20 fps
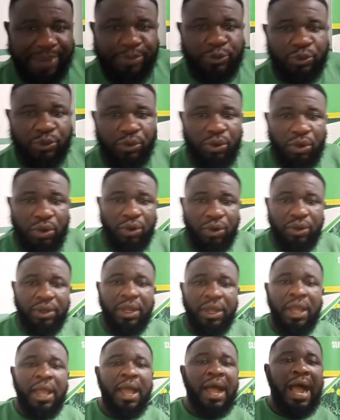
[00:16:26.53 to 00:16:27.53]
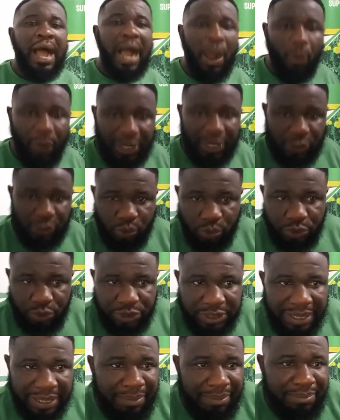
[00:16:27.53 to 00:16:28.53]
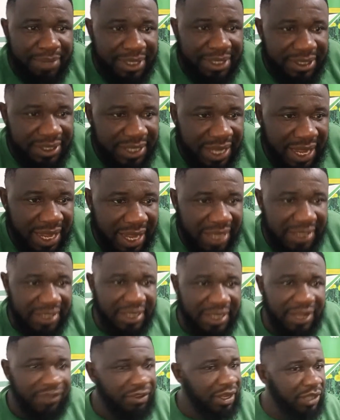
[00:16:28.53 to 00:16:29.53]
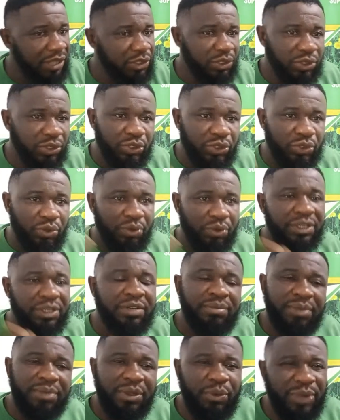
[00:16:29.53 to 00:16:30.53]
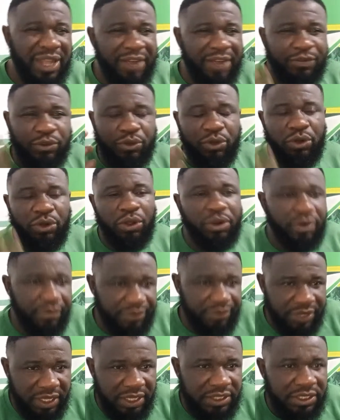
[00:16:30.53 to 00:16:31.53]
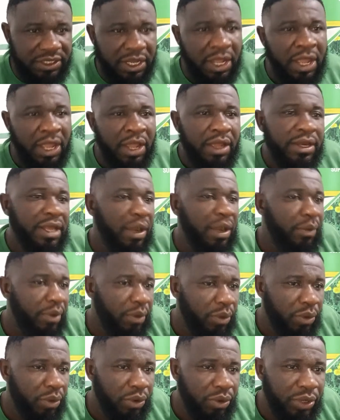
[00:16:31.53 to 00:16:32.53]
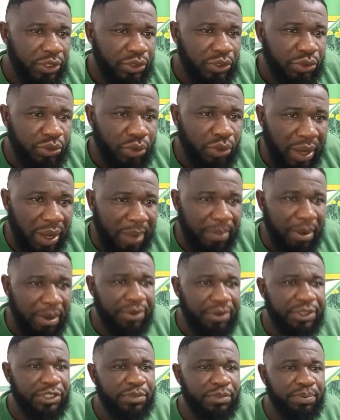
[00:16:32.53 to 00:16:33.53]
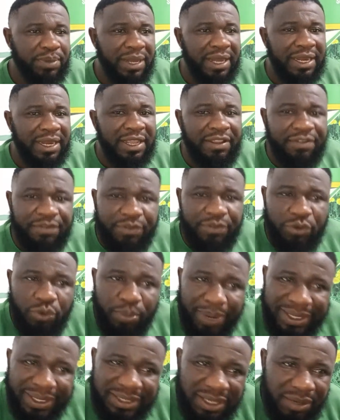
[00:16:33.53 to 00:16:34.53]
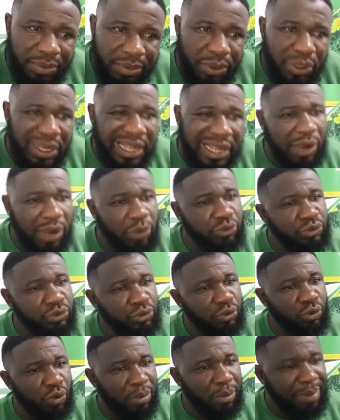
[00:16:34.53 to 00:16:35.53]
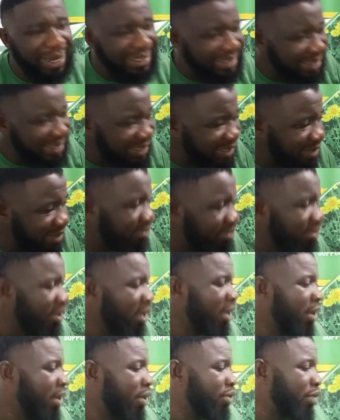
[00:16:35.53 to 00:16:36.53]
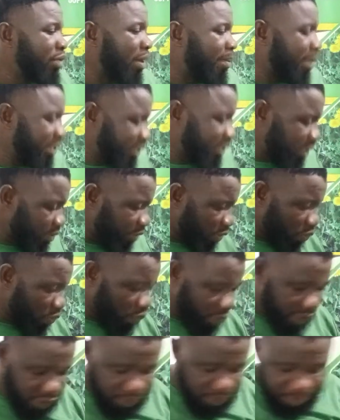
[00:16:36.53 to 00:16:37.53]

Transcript: to all our social media. And then if you are just joining me, we have a lot of things that we were going to talk about this plan. If you battling with gout, rheumatism, you are battling with waist